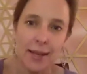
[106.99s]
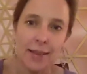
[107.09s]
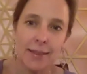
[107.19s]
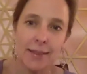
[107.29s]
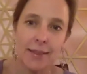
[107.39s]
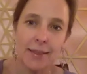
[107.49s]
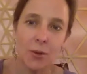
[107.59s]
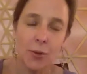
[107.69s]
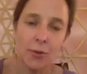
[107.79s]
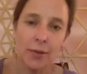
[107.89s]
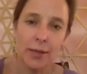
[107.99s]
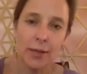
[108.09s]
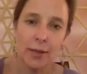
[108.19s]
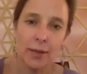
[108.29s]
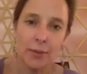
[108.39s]
And this isn't the
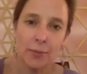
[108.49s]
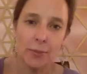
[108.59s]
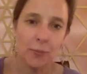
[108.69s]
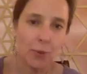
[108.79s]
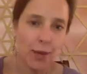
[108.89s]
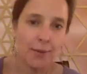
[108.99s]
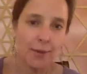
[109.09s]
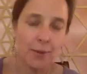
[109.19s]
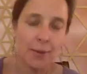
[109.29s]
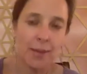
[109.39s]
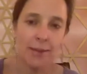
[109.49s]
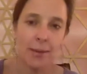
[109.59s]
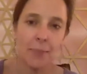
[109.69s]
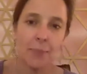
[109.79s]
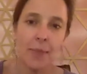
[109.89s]
only brand that makes
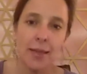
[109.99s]
them.